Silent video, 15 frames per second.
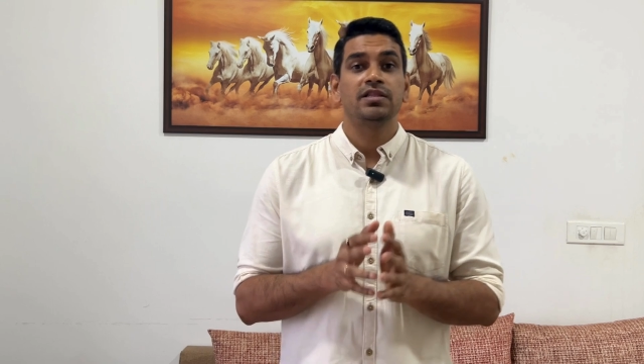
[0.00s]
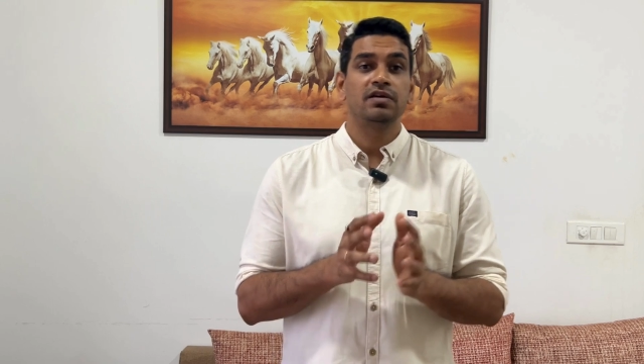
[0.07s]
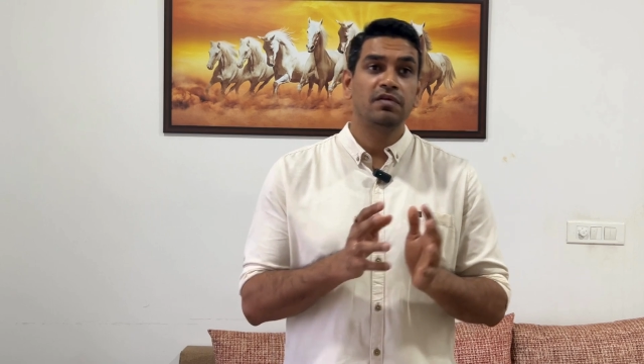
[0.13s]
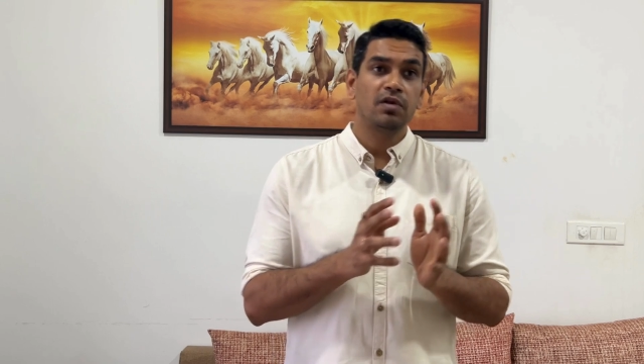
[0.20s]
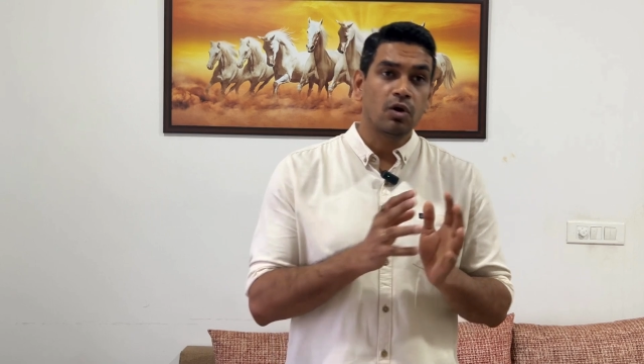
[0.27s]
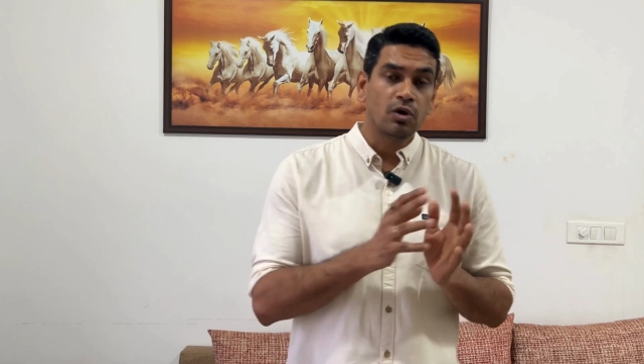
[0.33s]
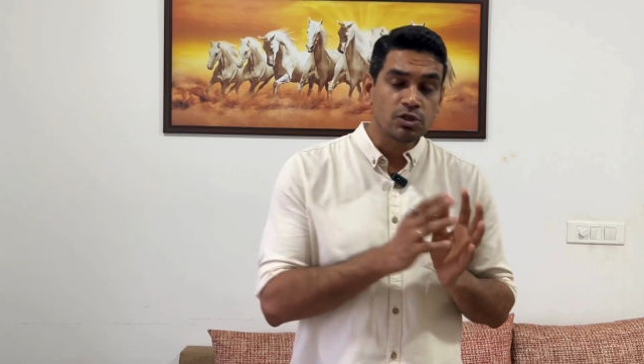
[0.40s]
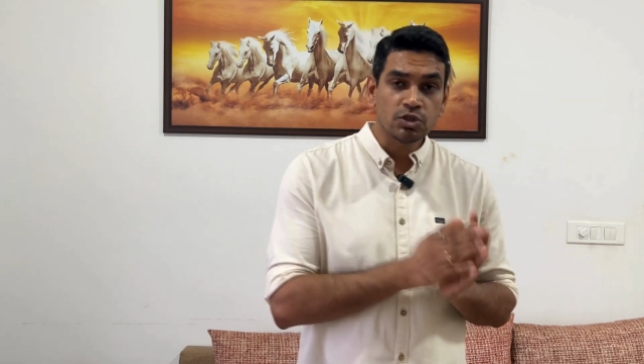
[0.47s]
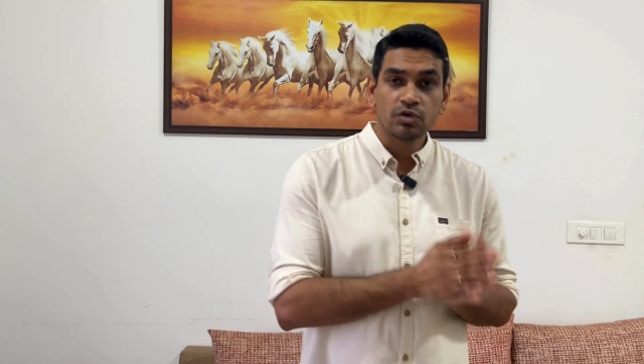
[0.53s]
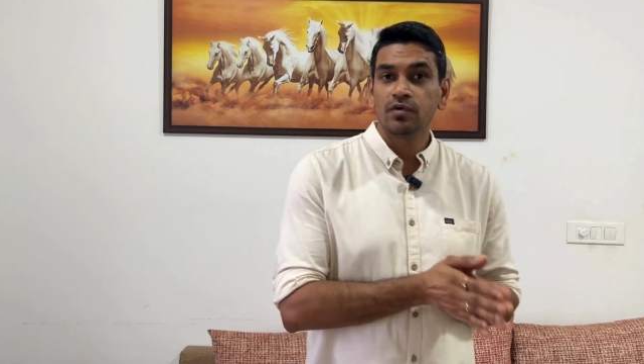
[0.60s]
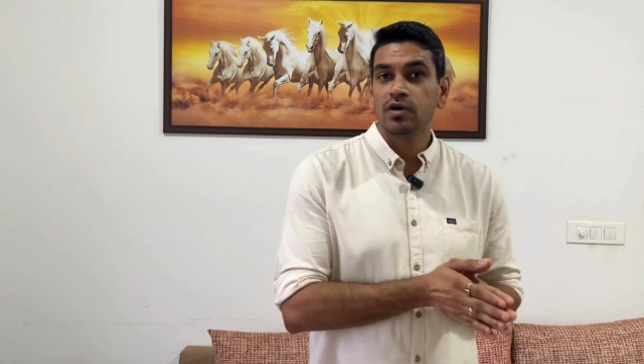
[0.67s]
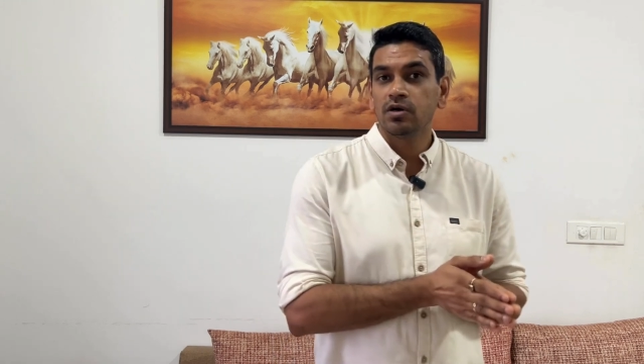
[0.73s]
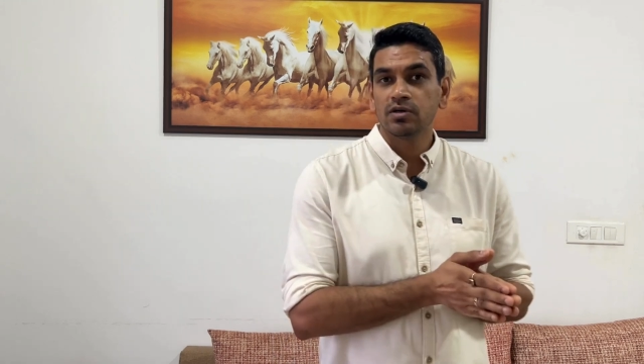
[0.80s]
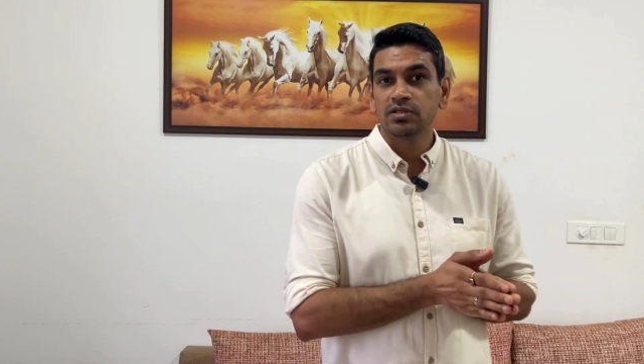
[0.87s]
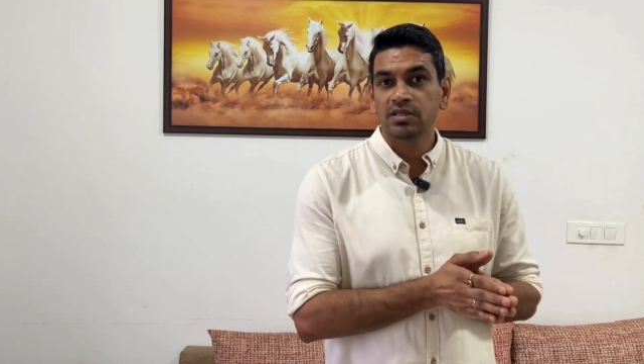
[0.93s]
They will also
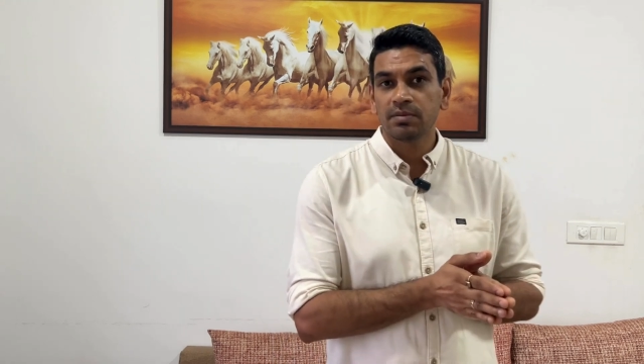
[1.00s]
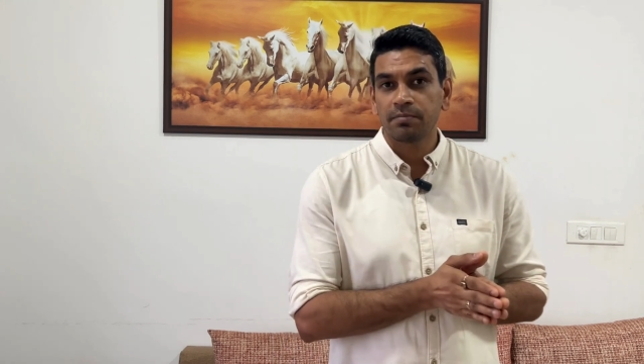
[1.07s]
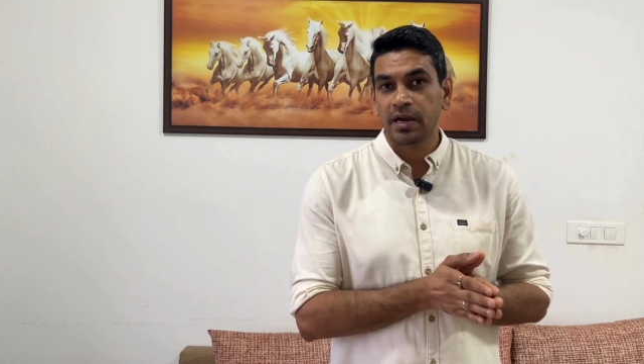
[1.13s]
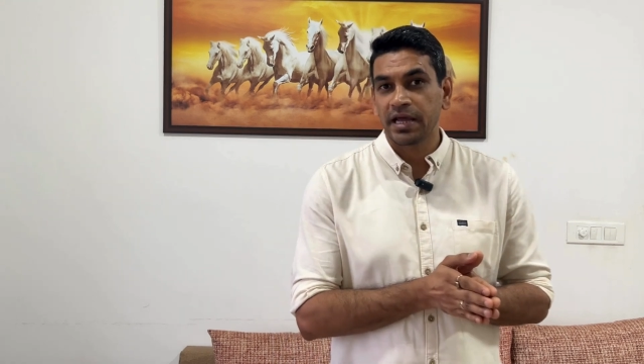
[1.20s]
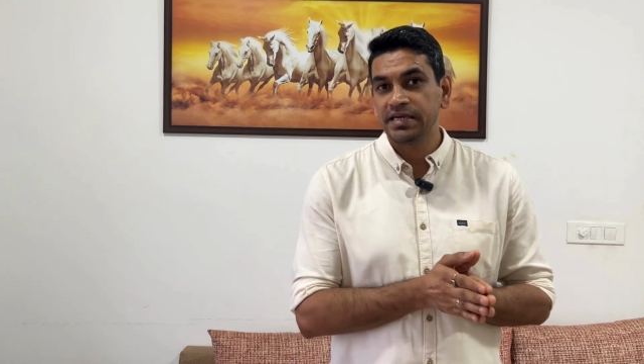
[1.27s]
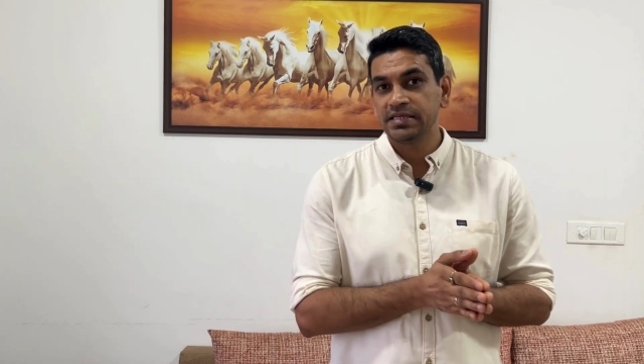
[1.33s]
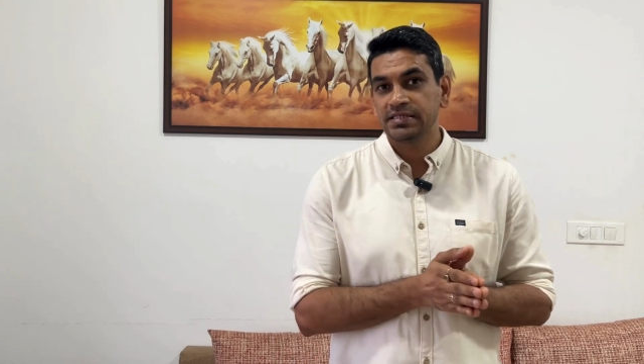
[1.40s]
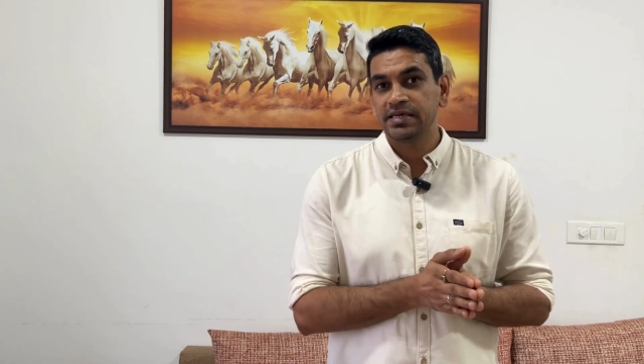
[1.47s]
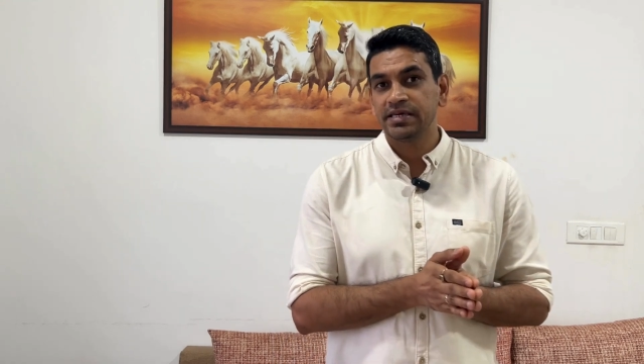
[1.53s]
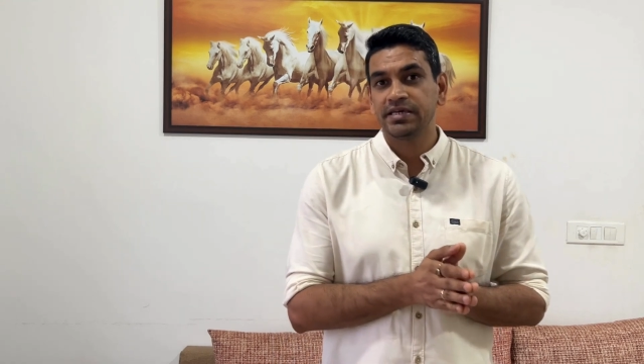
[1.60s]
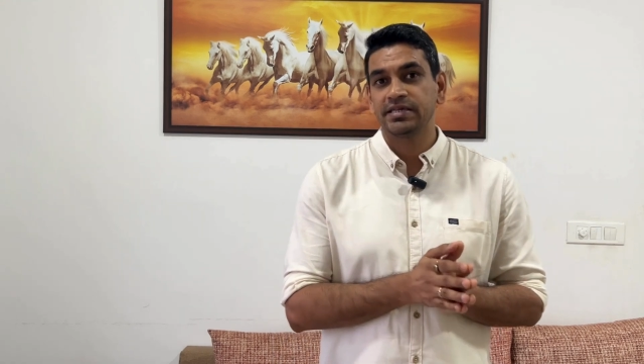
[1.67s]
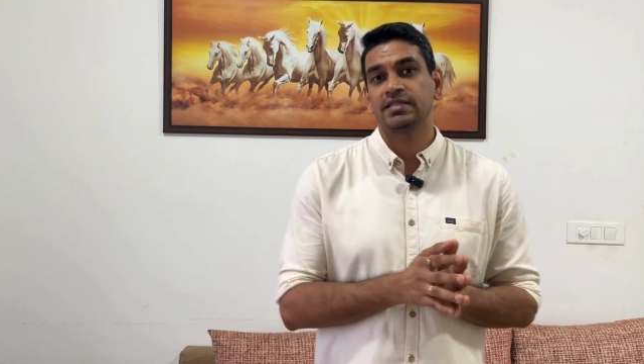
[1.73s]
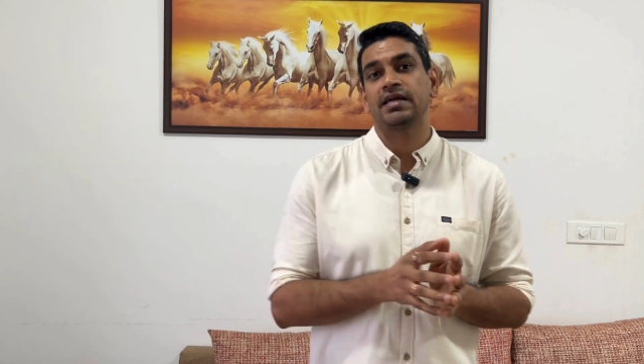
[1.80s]
work on the pricing